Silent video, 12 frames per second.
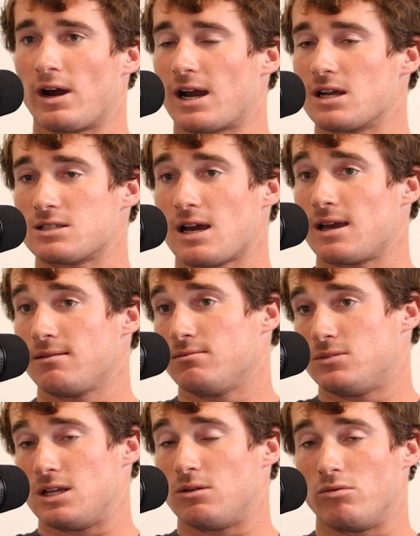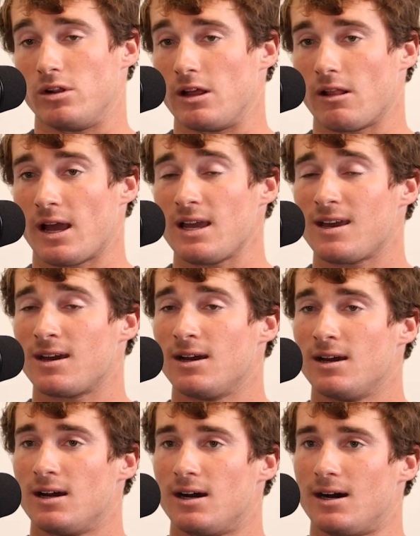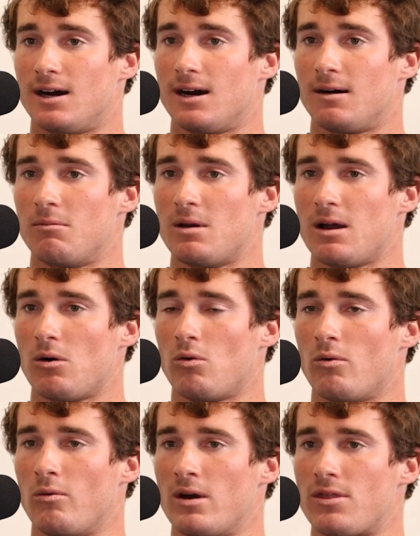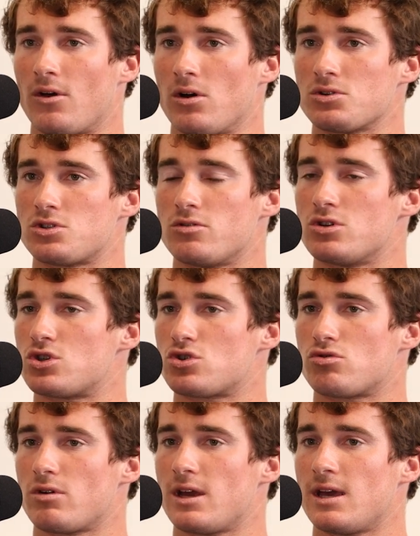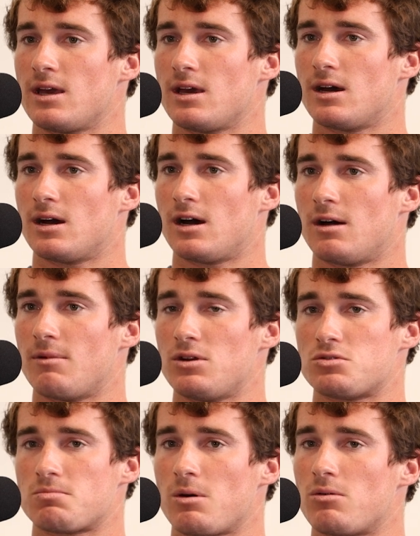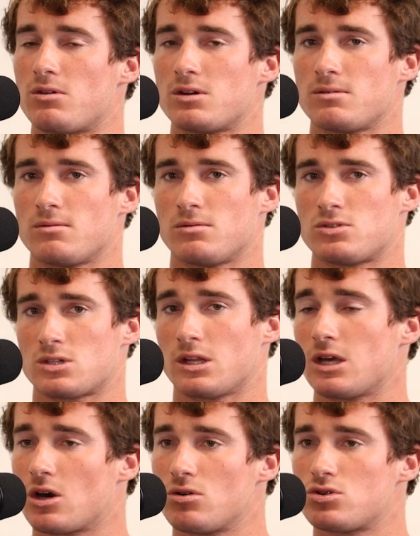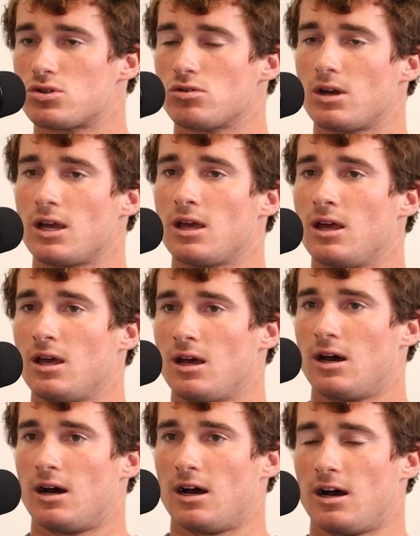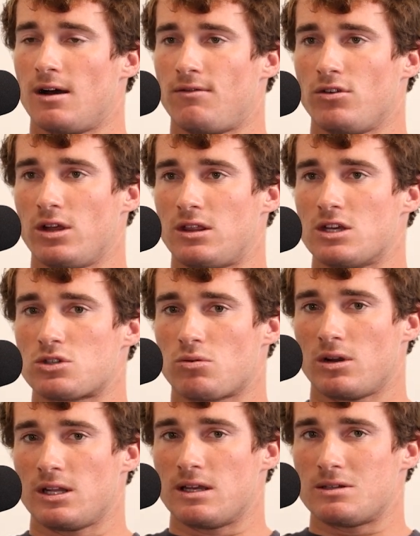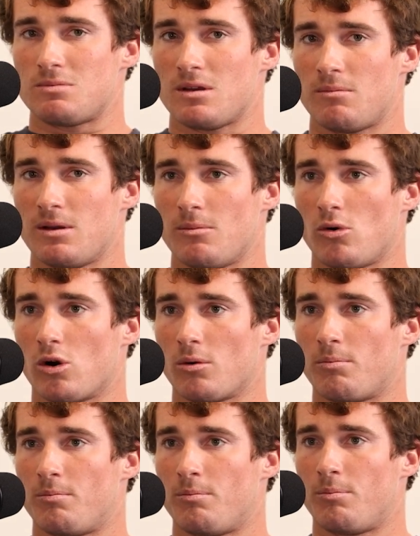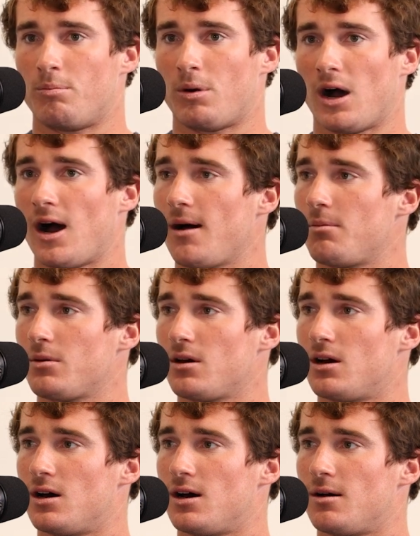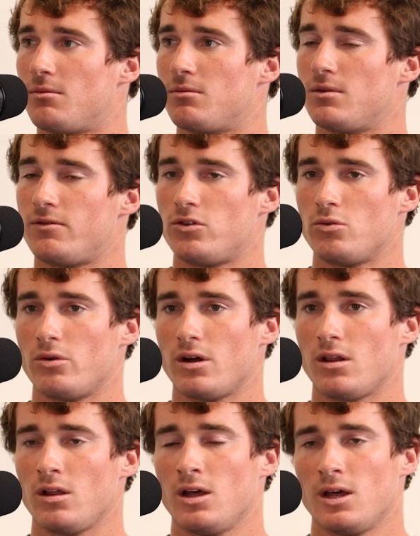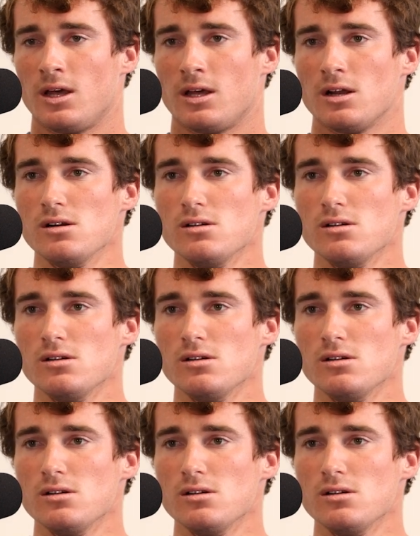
were rackets I did really like. with also the string. I used to play with the Solinko string. I feel like this one gives me a bit more pop, if you will,